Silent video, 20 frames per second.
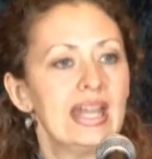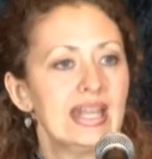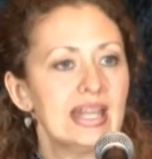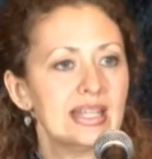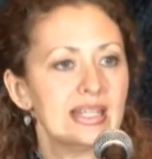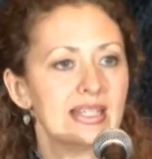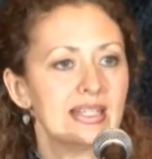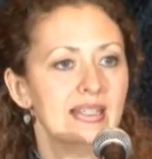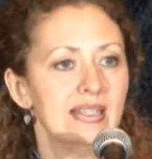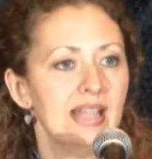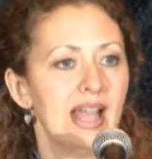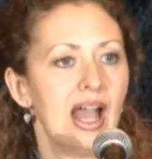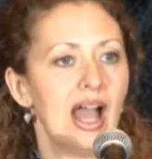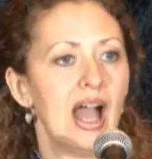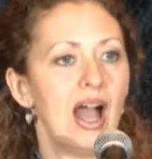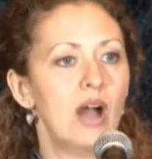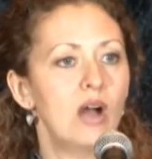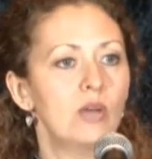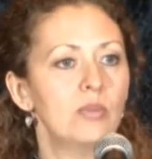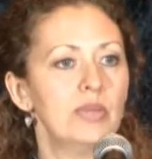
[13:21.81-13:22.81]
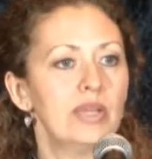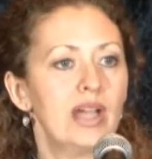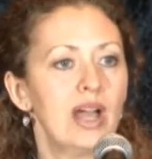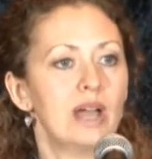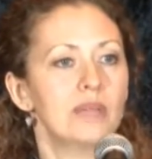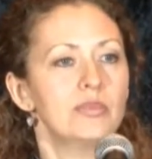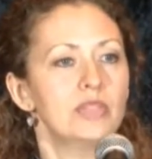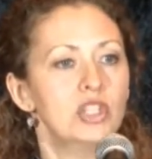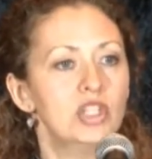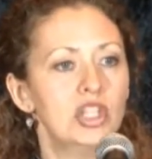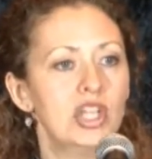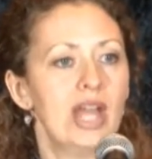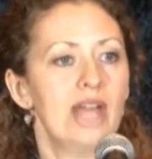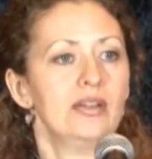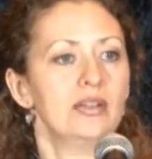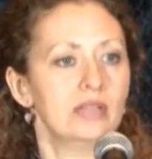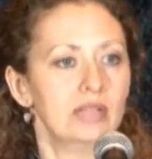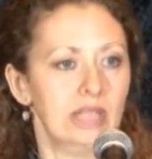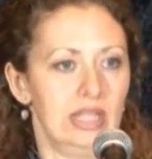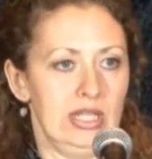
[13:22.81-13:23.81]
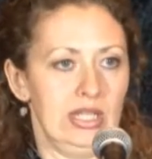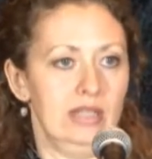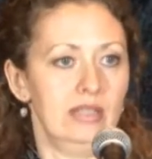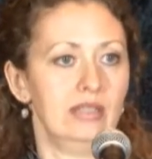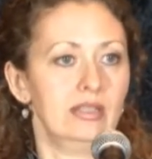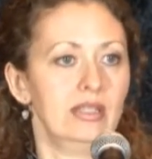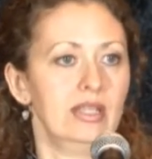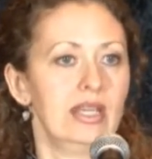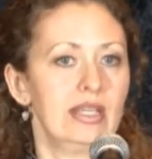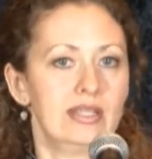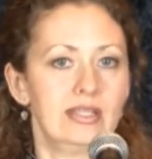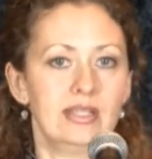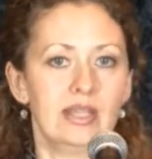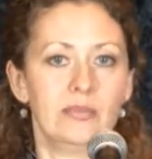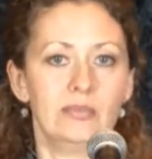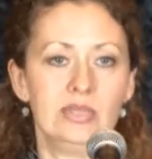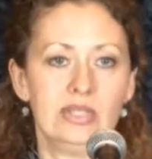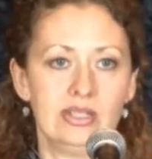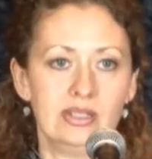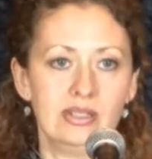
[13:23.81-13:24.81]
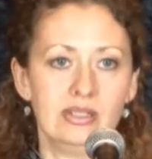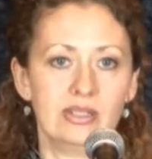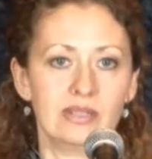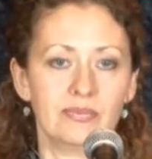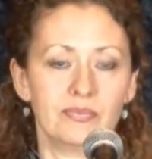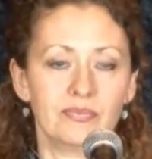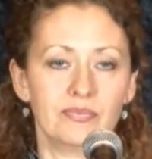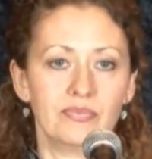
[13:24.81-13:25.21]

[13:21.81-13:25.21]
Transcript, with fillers: It has now become generally accepted